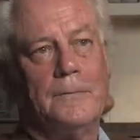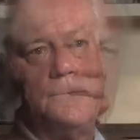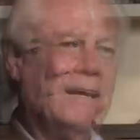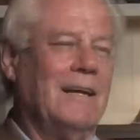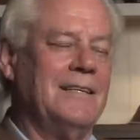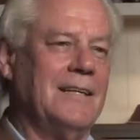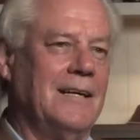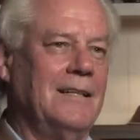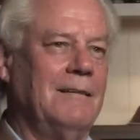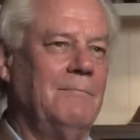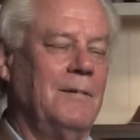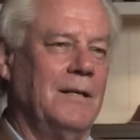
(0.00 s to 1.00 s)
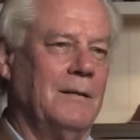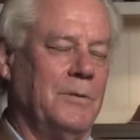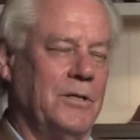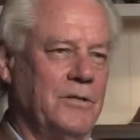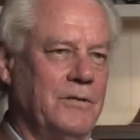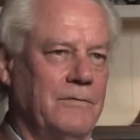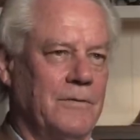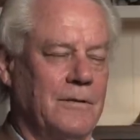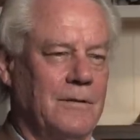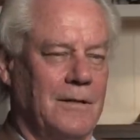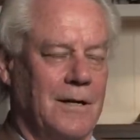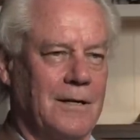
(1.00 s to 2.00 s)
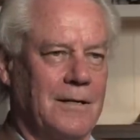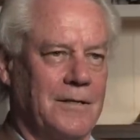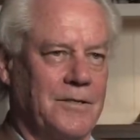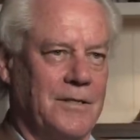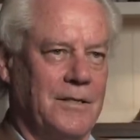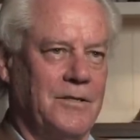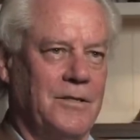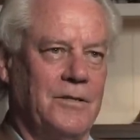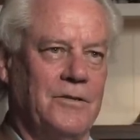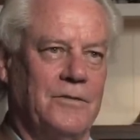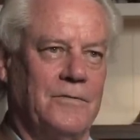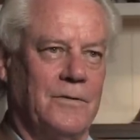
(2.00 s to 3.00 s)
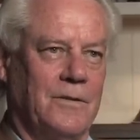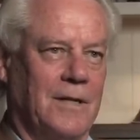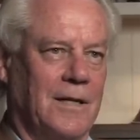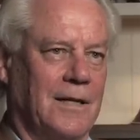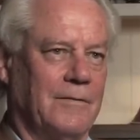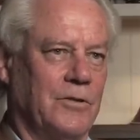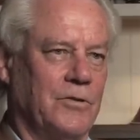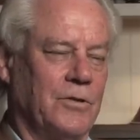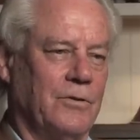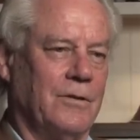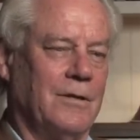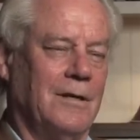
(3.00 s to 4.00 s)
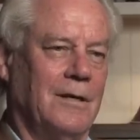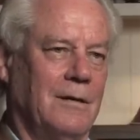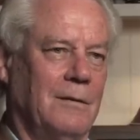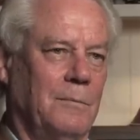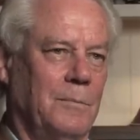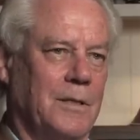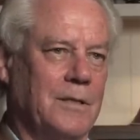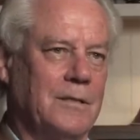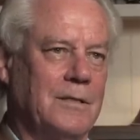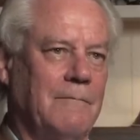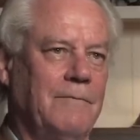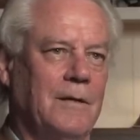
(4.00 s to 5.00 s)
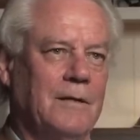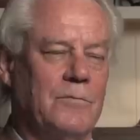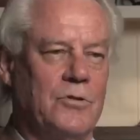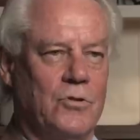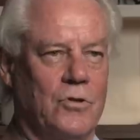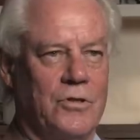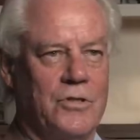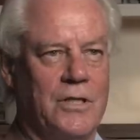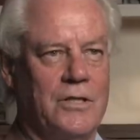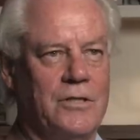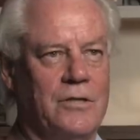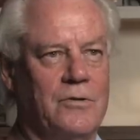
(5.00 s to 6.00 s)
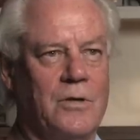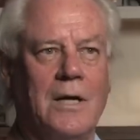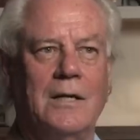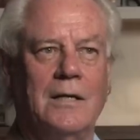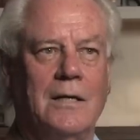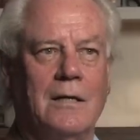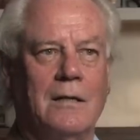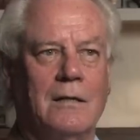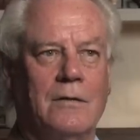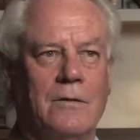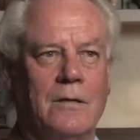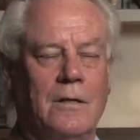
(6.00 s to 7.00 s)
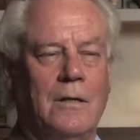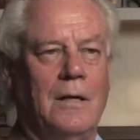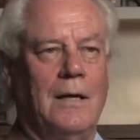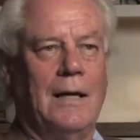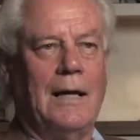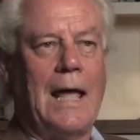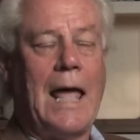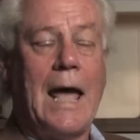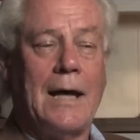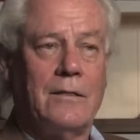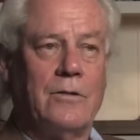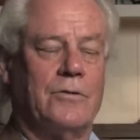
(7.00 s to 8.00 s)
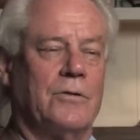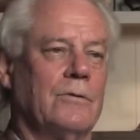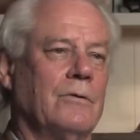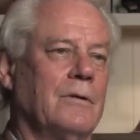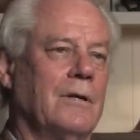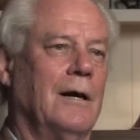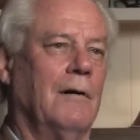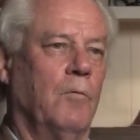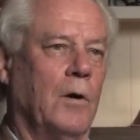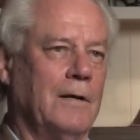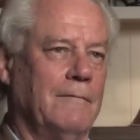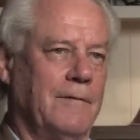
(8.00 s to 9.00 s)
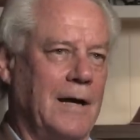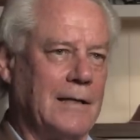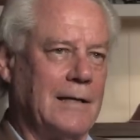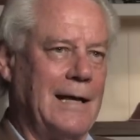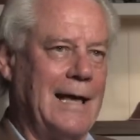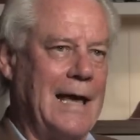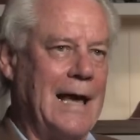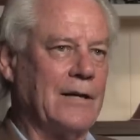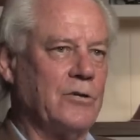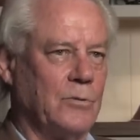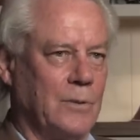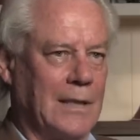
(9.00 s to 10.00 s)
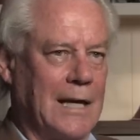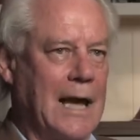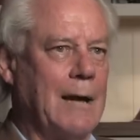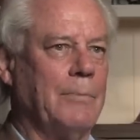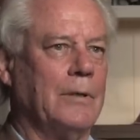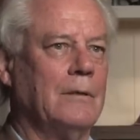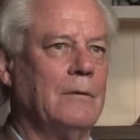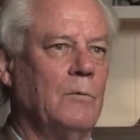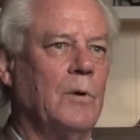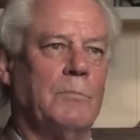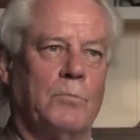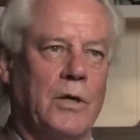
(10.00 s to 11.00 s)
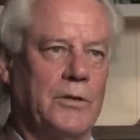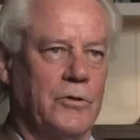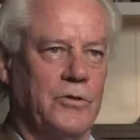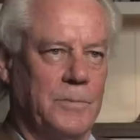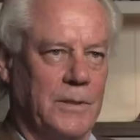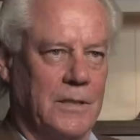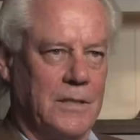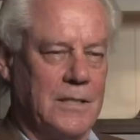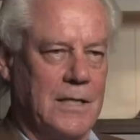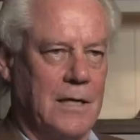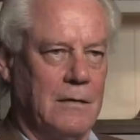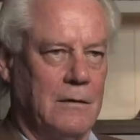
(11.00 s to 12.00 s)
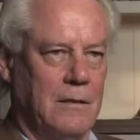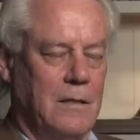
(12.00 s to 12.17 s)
I signed the petition for architects and engineers for 9/11 Truth because I felt it was an organization trying to get at the truth of what in fact actually happened, what brought those buildings down.